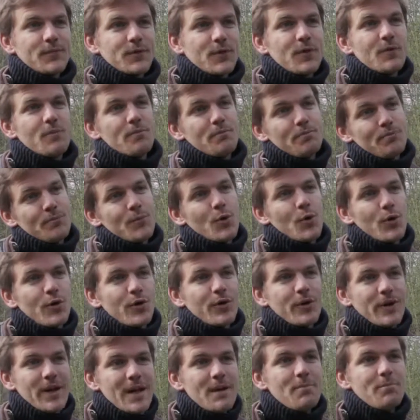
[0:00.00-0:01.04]
the
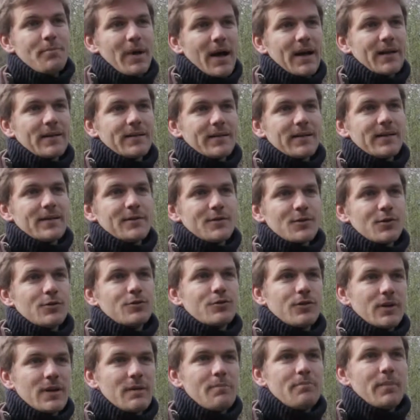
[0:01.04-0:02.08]
more impact and
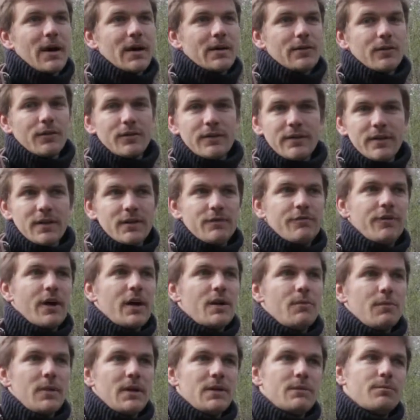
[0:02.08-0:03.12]
social impact on the
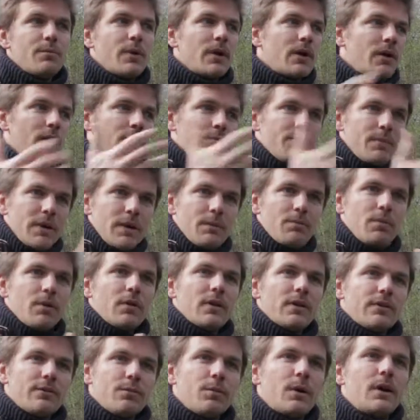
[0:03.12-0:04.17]
environment, but on
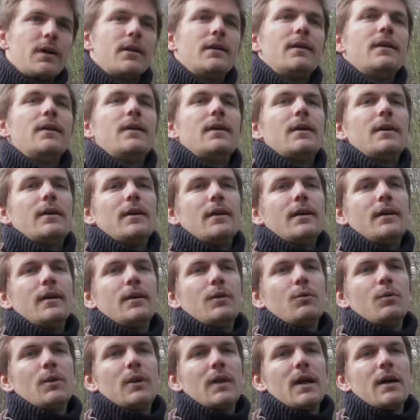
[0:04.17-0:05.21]
people as well,
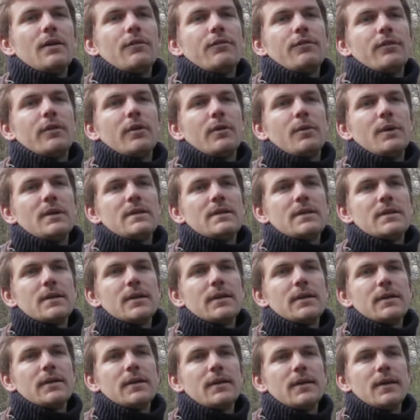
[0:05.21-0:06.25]
we'll have. So it's,
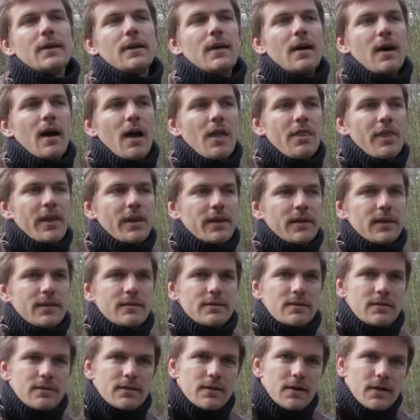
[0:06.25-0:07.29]
I think
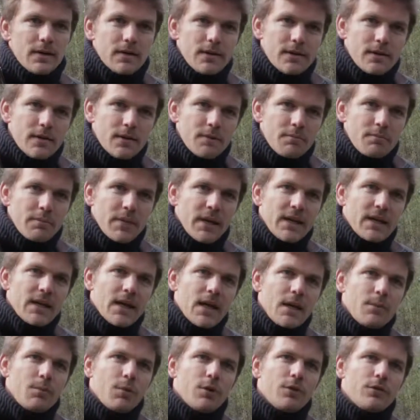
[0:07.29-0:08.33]
it's being
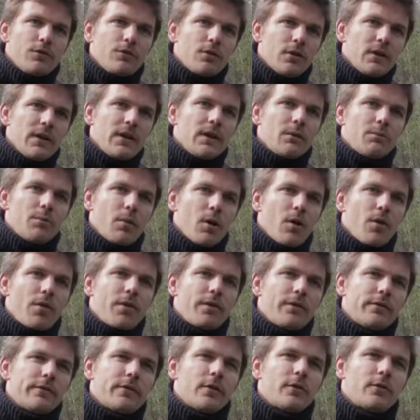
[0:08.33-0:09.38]
able to link both,
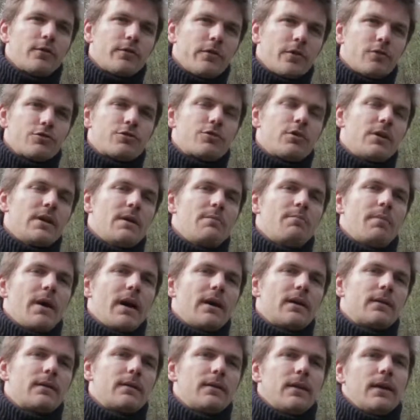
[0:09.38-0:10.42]
so social
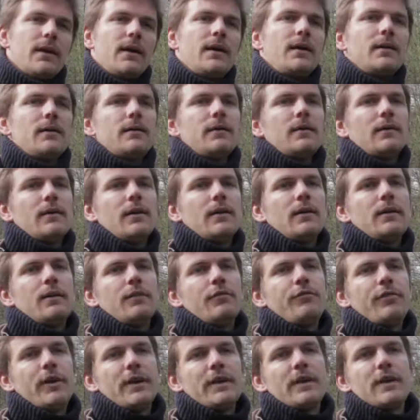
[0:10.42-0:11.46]
impact and
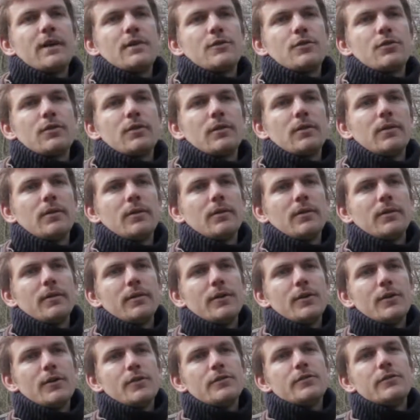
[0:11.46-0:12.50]
financial
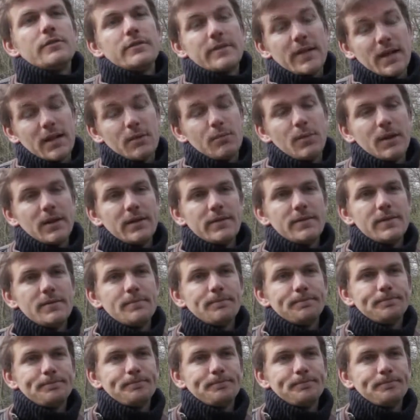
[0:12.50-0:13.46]
sustainability.